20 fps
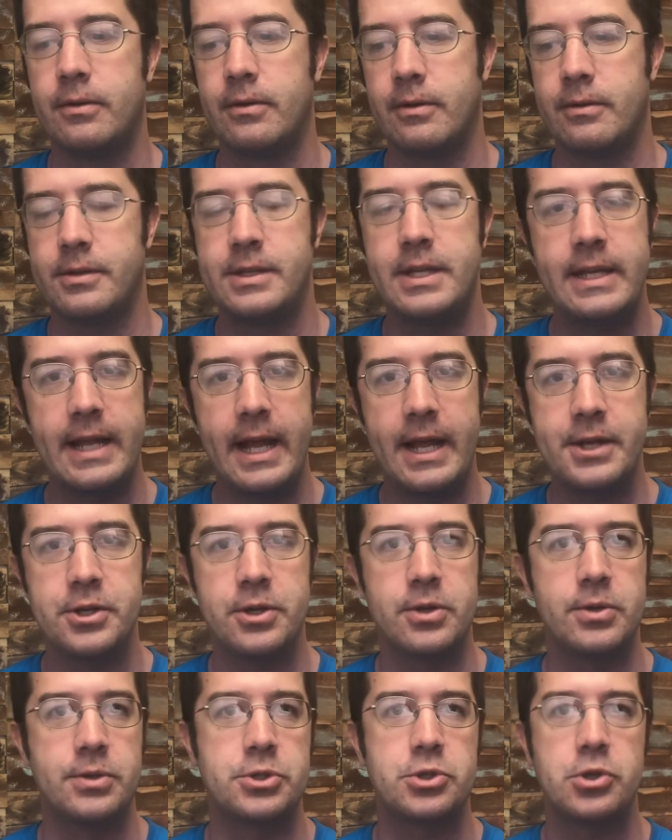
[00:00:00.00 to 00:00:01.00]
a
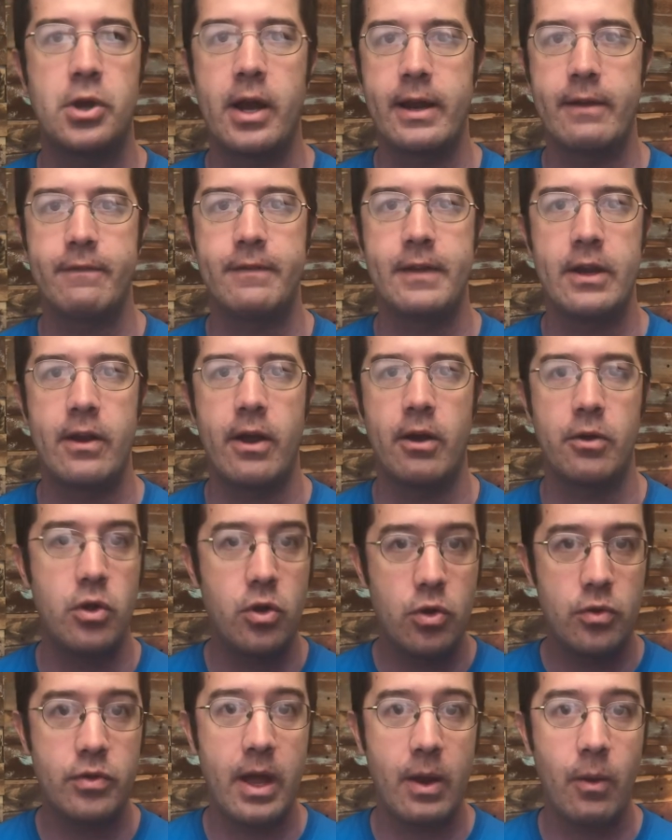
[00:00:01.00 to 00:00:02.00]
teenager who was trying to figure out
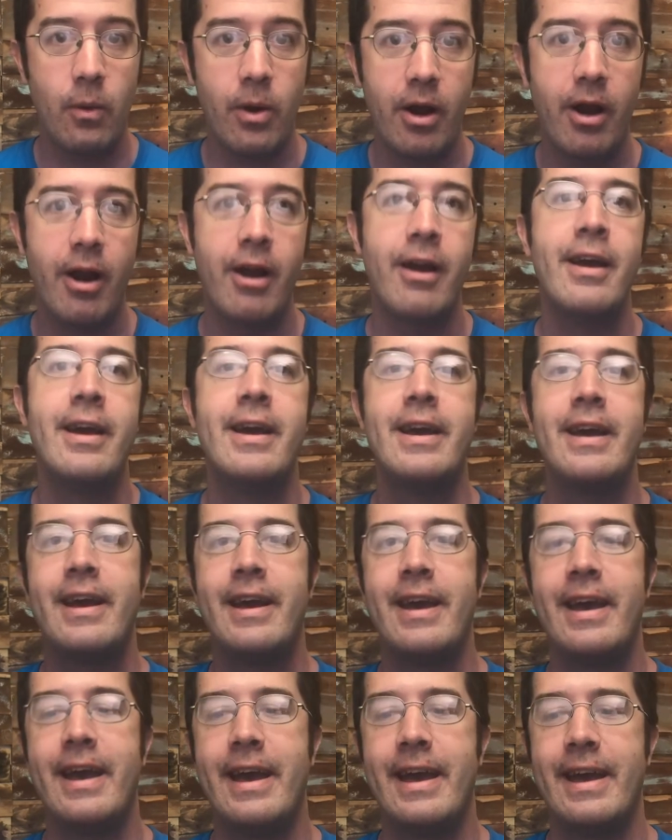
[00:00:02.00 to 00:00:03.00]
who they were
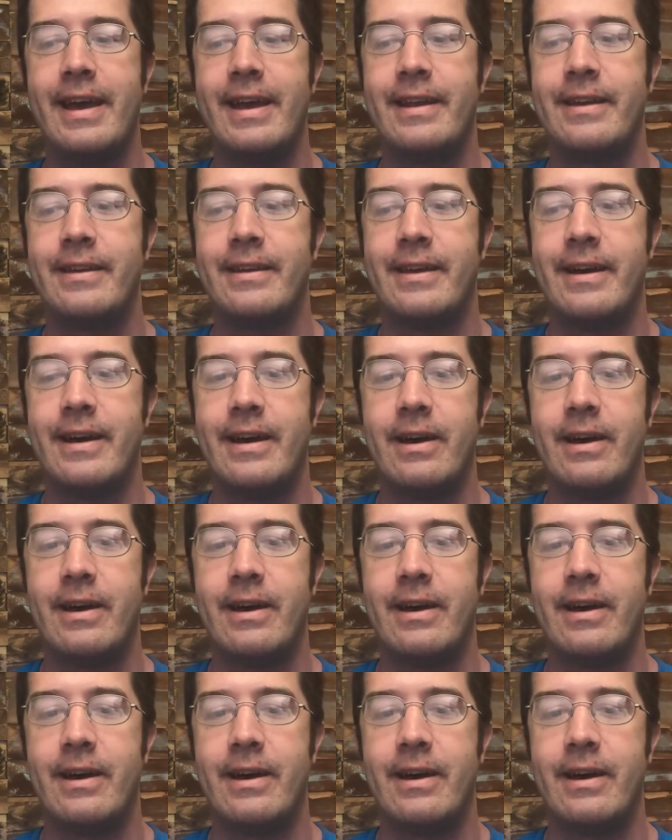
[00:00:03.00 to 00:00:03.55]
and